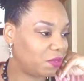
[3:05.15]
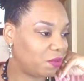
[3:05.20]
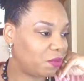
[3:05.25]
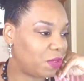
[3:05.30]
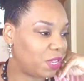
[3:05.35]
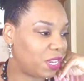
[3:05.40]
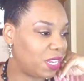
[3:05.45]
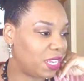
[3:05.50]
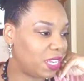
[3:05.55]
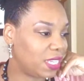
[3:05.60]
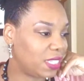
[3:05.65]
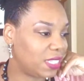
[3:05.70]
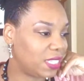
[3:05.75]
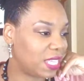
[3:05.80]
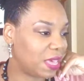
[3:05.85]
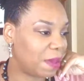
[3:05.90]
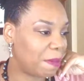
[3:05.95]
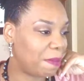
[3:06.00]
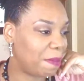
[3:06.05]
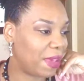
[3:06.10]
What is
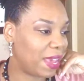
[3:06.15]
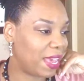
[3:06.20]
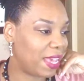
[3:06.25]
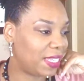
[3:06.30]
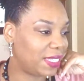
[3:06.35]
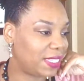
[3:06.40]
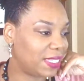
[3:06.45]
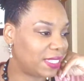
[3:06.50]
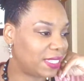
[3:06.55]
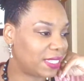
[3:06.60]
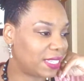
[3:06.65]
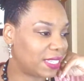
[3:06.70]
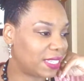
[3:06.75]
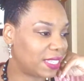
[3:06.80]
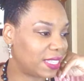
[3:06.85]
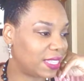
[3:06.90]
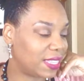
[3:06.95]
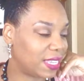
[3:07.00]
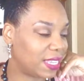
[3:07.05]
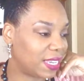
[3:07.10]
the best
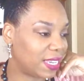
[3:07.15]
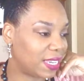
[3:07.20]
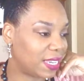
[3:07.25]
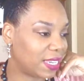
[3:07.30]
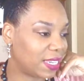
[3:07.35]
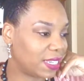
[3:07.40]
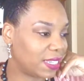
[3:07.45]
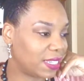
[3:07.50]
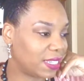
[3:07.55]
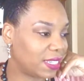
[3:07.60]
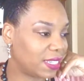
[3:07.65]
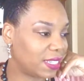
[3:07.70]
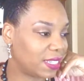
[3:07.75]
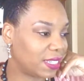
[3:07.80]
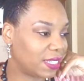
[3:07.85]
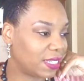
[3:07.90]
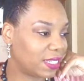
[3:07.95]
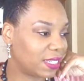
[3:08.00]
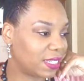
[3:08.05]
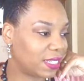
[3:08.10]
thing,
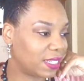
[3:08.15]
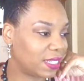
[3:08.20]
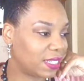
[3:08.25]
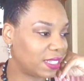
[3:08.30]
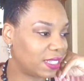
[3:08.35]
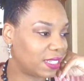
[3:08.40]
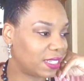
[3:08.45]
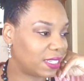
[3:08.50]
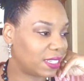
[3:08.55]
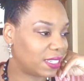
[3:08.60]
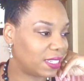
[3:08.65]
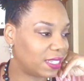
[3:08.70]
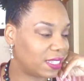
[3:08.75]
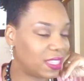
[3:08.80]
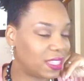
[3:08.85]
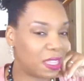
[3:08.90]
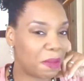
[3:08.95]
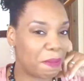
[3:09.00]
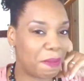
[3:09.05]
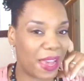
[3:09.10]

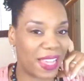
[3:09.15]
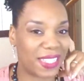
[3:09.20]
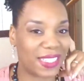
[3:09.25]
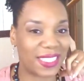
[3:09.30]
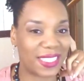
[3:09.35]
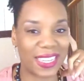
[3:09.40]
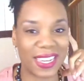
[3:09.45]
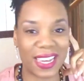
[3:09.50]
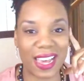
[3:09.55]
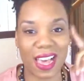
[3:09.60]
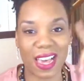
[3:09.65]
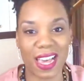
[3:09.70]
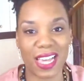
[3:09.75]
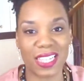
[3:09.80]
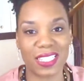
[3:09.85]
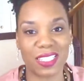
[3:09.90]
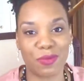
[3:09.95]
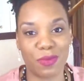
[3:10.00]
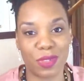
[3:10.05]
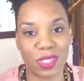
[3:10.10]
I
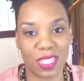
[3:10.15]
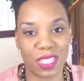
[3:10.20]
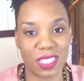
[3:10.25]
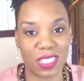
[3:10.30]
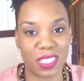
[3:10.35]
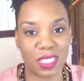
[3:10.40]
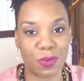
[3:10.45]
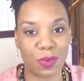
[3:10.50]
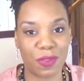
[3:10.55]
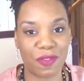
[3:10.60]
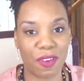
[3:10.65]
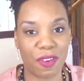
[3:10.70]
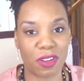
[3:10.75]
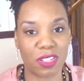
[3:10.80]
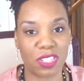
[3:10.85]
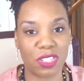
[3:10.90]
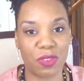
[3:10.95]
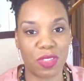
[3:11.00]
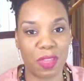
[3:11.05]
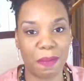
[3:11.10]
guess what this is
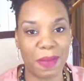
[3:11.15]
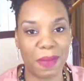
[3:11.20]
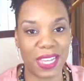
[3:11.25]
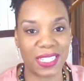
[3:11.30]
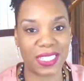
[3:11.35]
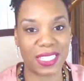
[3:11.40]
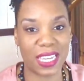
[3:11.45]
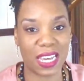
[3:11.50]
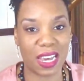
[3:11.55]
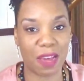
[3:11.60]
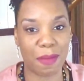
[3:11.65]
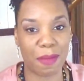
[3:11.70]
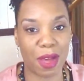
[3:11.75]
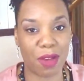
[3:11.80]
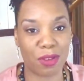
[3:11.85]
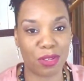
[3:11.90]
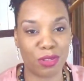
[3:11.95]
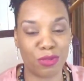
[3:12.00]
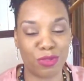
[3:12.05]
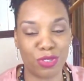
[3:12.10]
referring to, the best thing
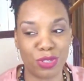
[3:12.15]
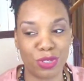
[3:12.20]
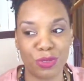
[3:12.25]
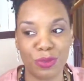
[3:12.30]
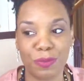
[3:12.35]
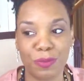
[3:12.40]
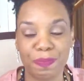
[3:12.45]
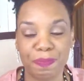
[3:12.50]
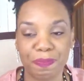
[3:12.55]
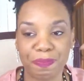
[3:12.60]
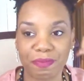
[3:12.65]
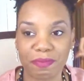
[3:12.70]
about YouTube?